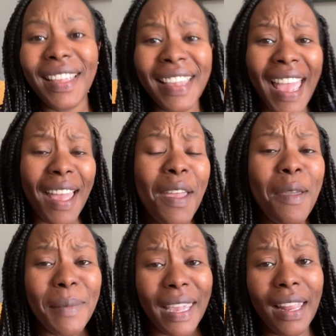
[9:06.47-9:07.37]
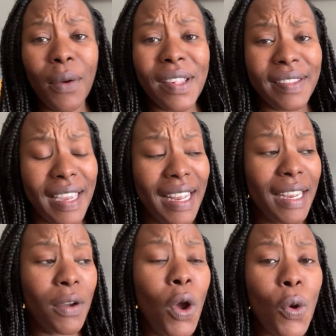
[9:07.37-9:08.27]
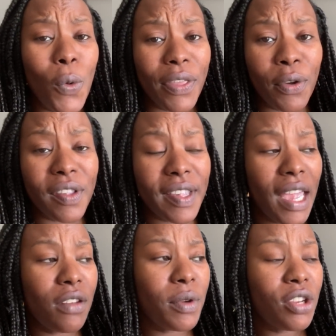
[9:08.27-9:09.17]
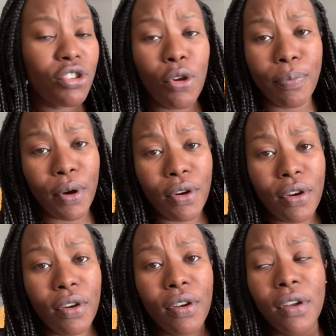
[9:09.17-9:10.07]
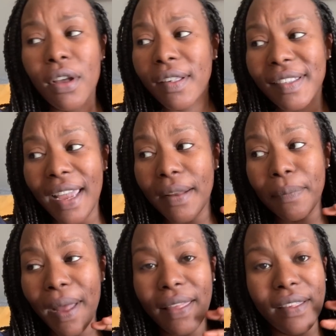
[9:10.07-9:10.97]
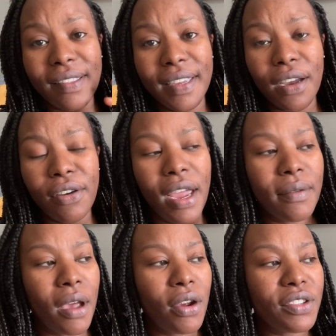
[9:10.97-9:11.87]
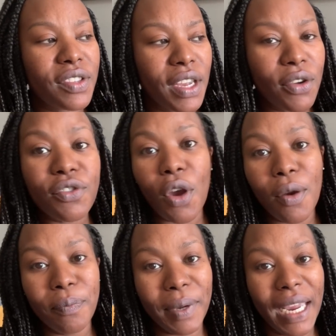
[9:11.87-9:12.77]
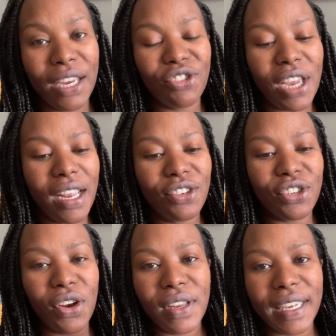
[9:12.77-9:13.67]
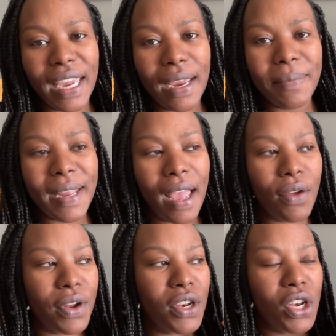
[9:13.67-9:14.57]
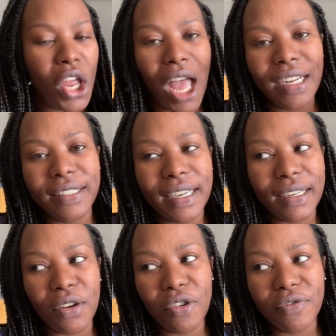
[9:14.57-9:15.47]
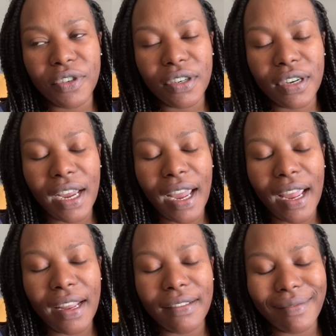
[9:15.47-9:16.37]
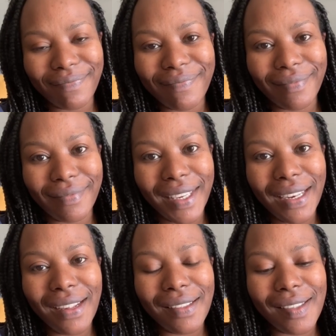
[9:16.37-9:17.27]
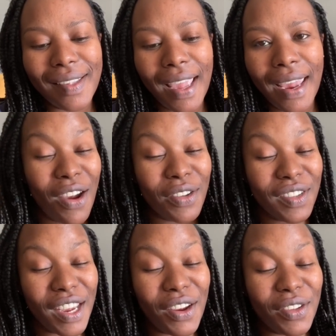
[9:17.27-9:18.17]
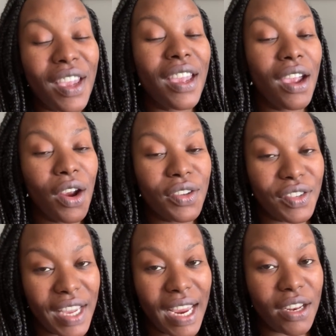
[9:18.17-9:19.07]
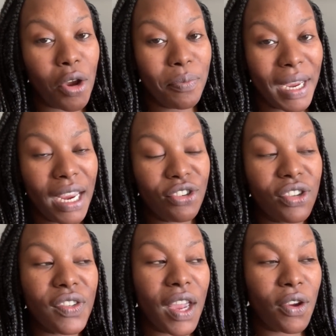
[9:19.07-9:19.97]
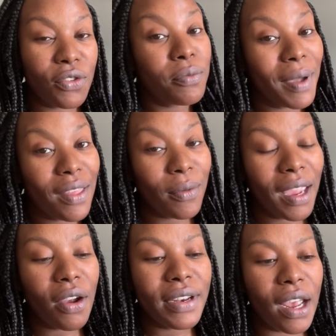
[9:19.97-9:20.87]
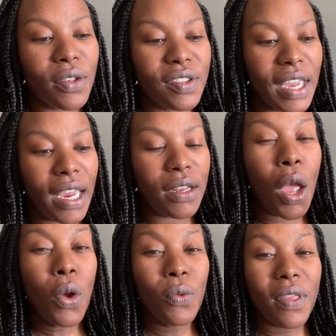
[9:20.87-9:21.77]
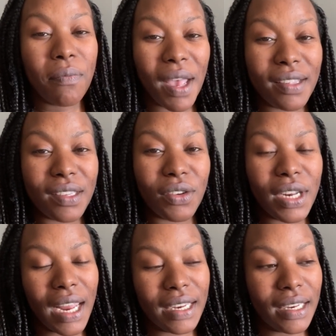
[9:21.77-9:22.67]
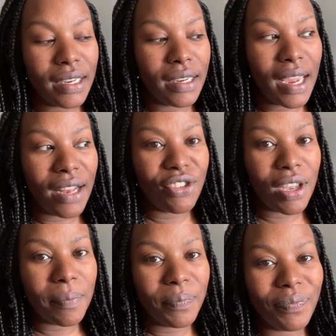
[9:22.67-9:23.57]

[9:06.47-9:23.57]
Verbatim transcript: Yeah, no, Mikayla was standing with her sandwich, her burger, stand by the stair, and our stairs are beige. And Charlotte came down, knocked it over, and needless to say, our stairs are stained. Our beige stairs, by the way, are now stained with mustard and ketchup.